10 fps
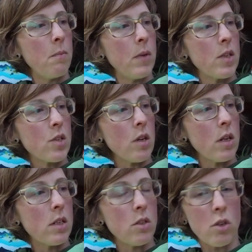It
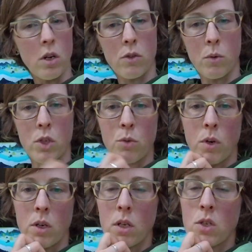didn't turn out the way she
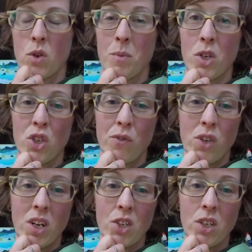wanted it, so I'm not sure if you
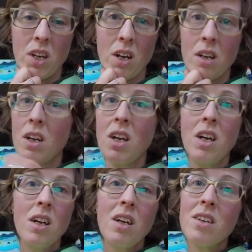can actually get it.
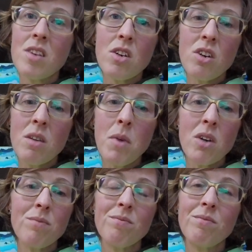Send her an
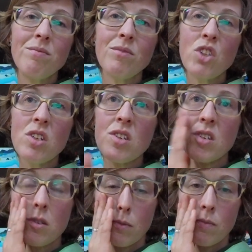email.
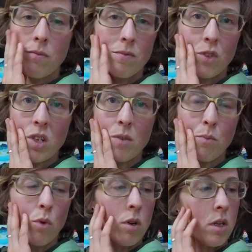She's
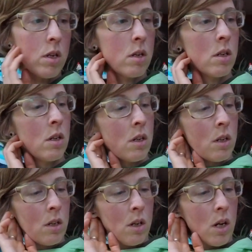more than
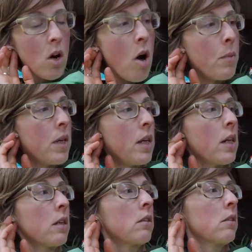accommodating.